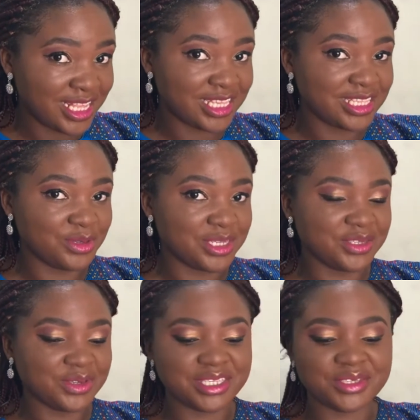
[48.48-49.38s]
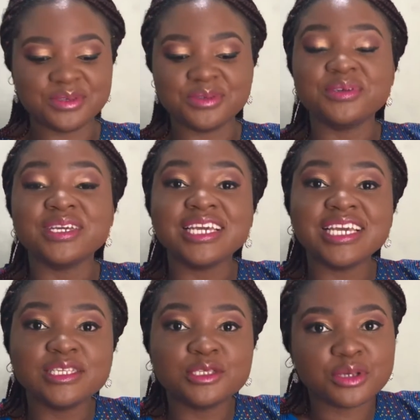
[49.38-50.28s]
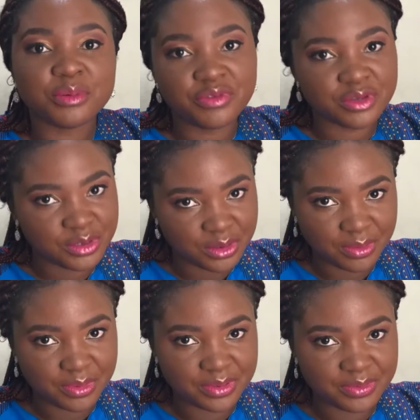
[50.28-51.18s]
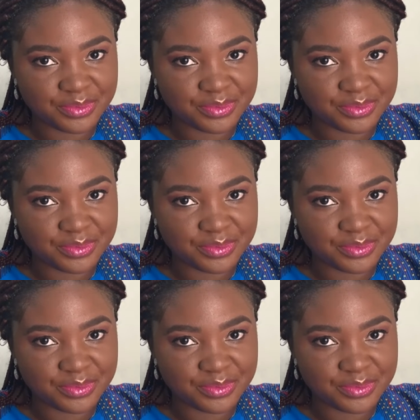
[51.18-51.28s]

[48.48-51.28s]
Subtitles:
this 2022 is sub for sub.